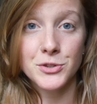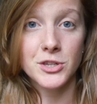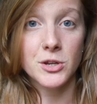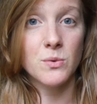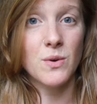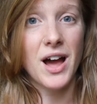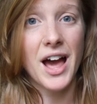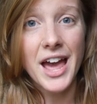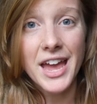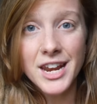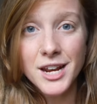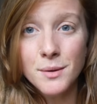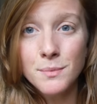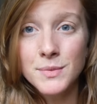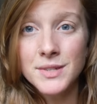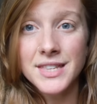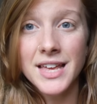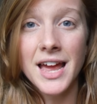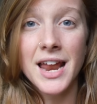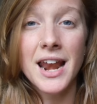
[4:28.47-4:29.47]
So
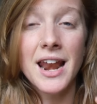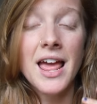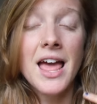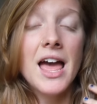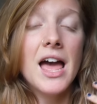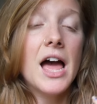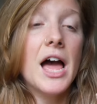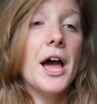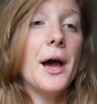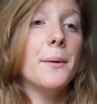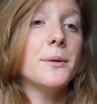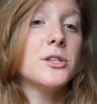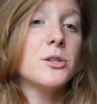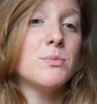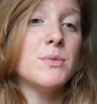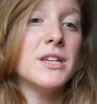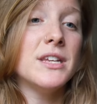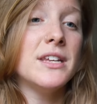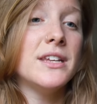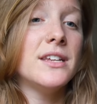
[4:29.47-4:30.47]
items that helped
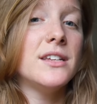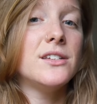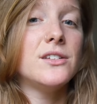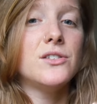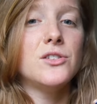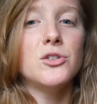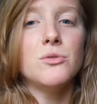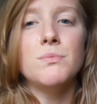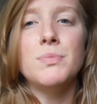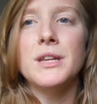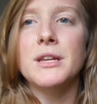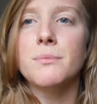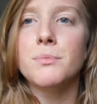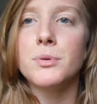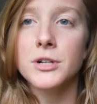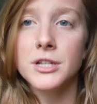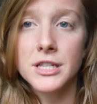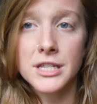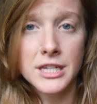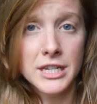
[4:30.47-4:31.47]
me to be
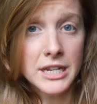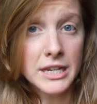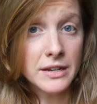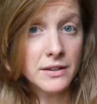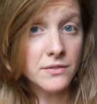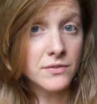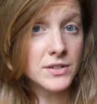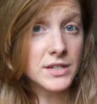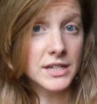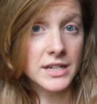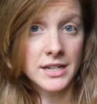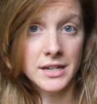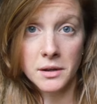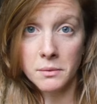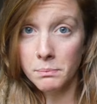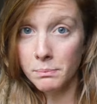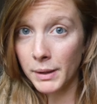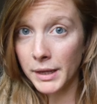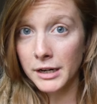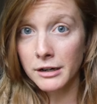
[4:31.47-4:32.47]
perceived in a
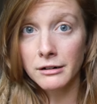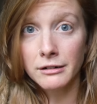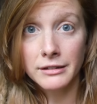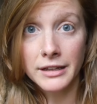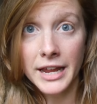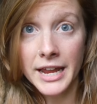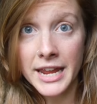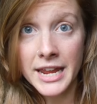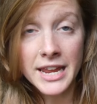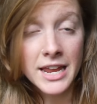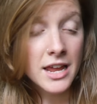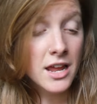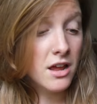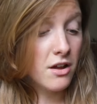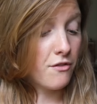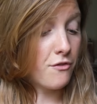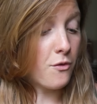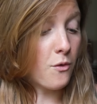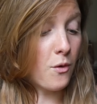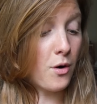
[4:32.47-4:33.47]
better light
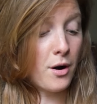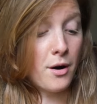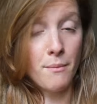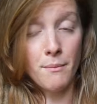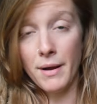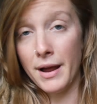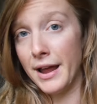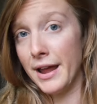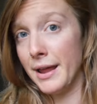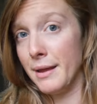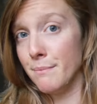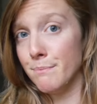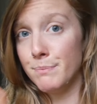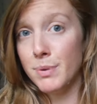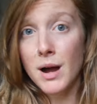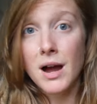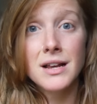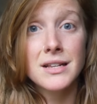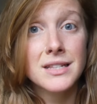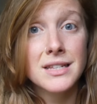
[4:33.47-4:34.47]
for my
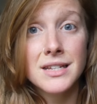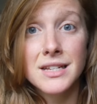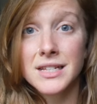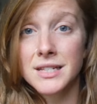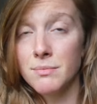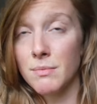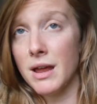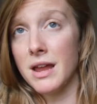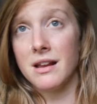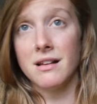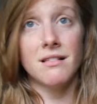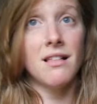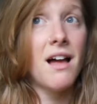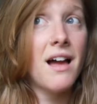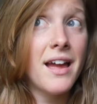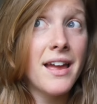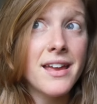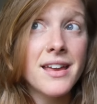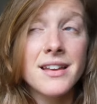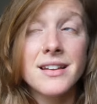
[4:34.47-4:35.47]
bosses, my
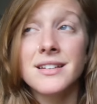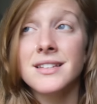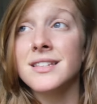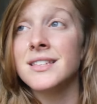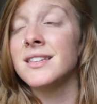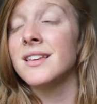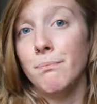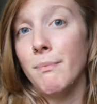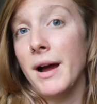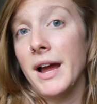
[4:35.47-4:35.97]
clients,